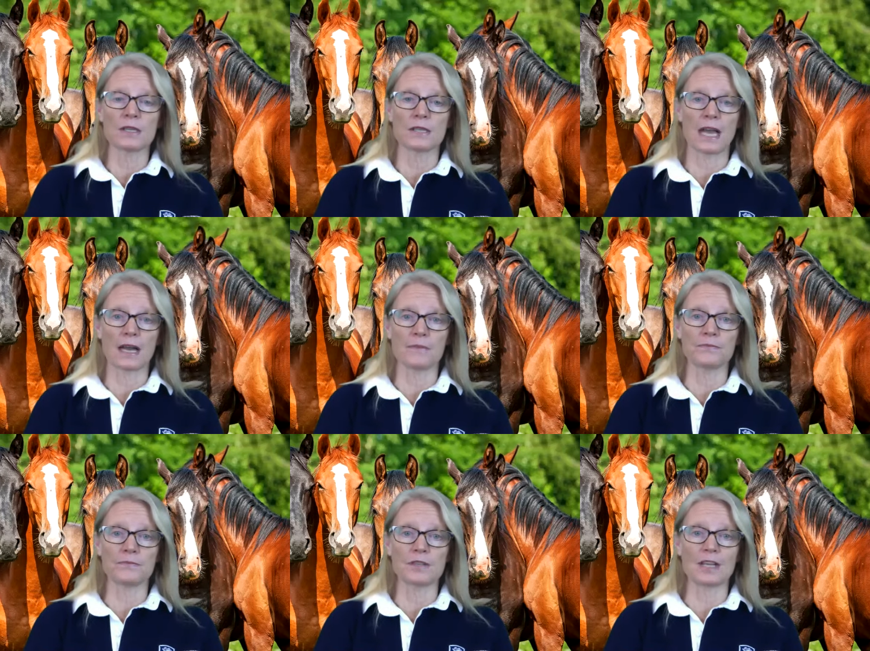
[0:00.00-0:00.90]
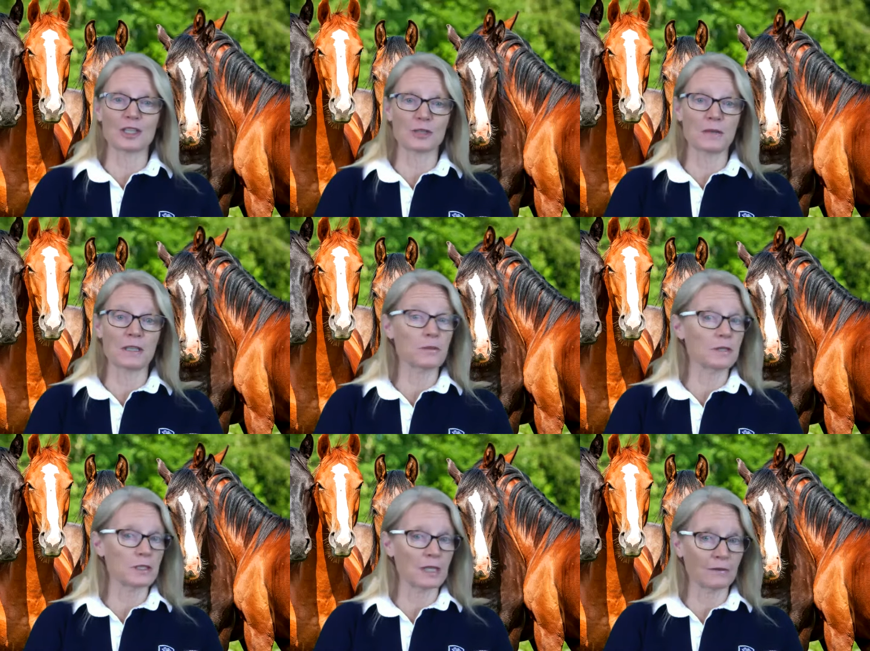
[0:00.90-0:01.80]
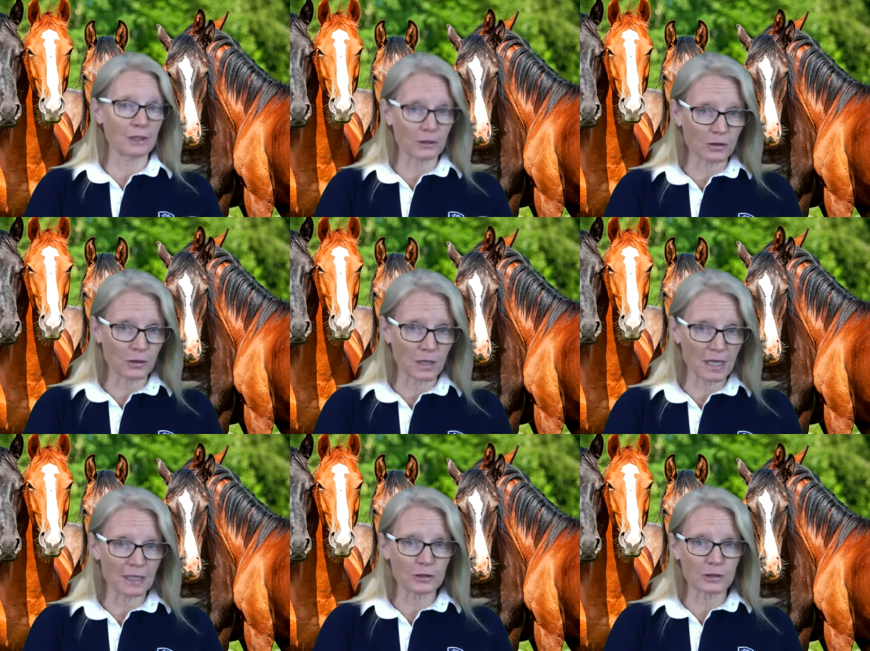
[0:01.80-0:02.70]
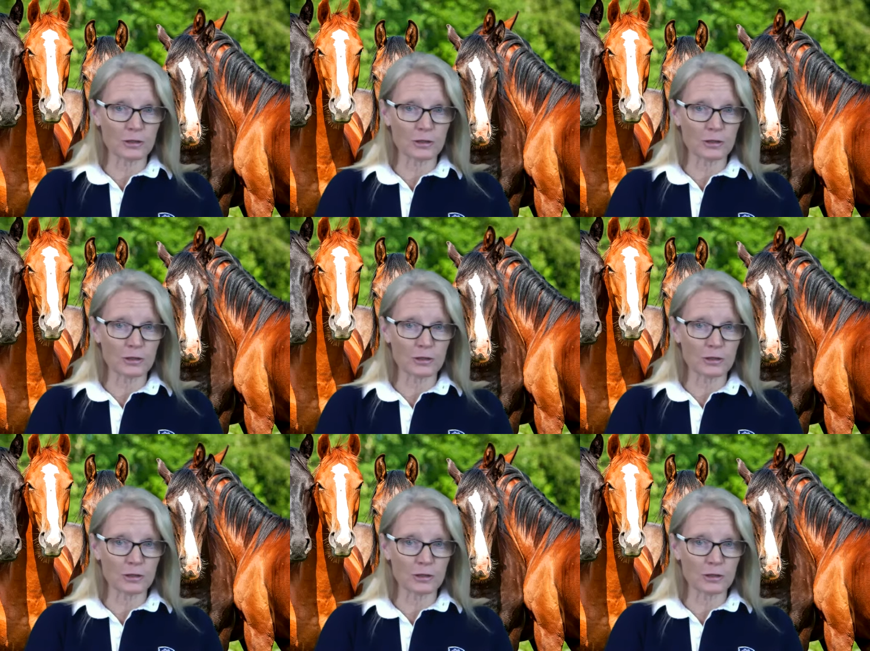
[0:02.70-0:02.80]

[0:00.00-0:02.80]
Now, just because we're safely on the ground